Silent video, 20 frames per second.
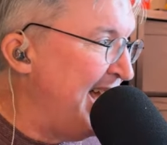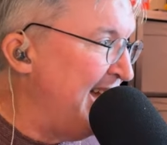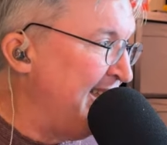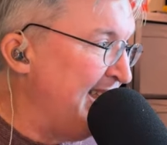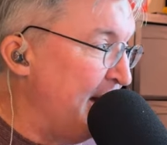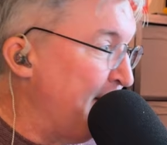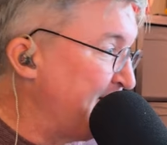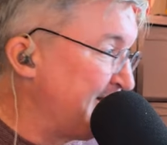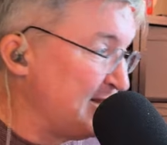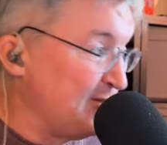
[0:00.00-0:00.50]
and
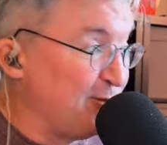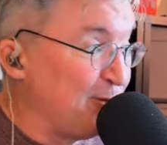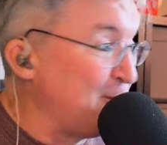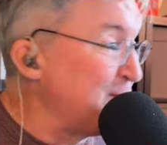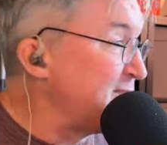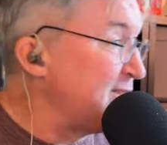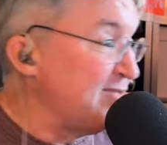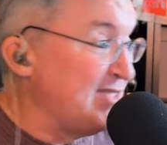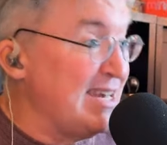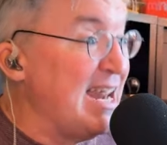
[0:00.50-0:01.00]
now it's the
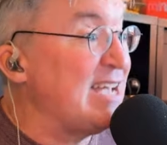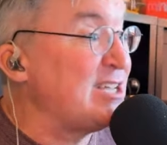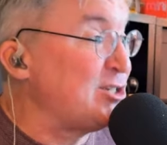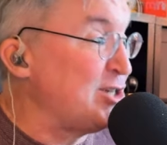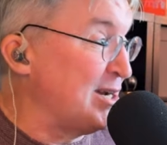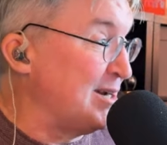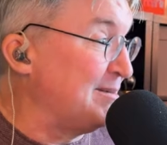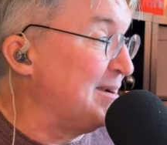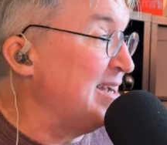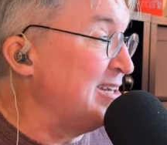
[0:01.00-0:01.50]
first of the next
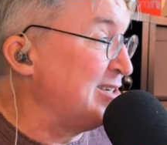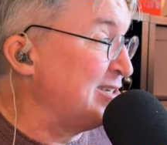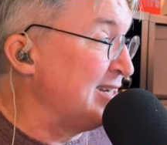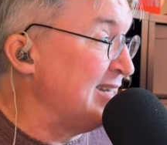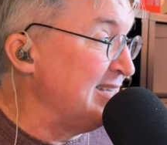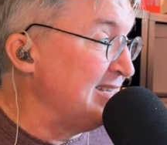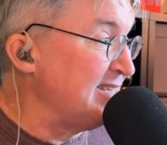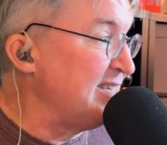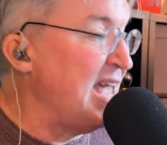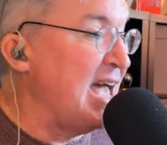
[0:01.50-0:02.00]
generation
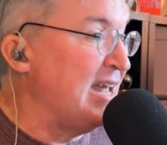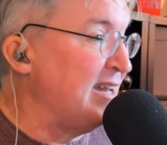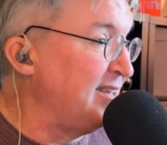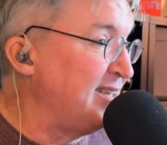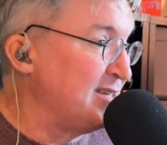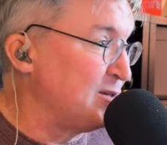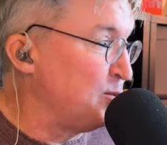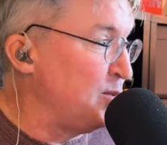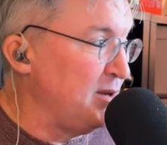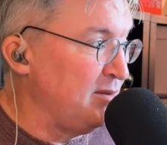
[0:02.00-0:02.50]
instead,
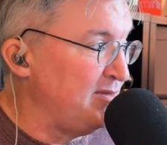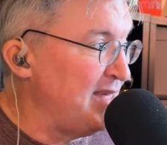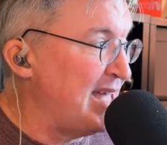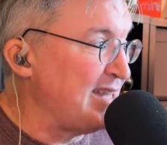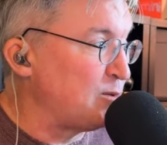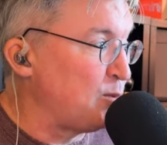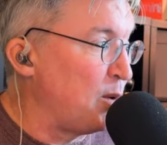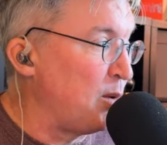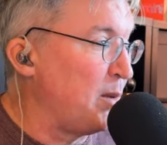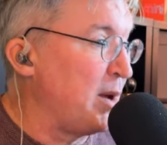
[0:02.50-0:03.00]
because we
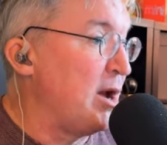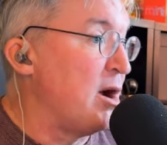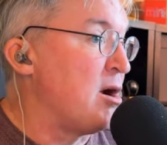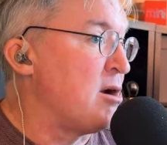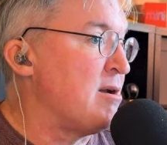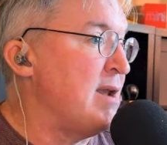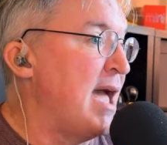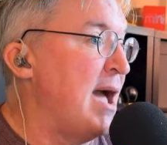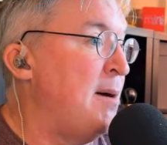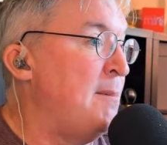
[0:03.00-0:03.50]
that's where we
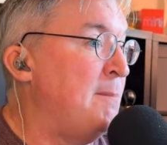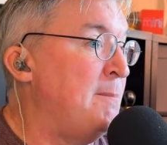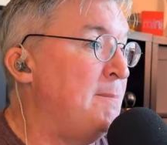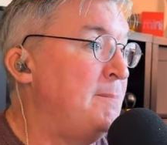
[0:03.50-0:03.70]
are now.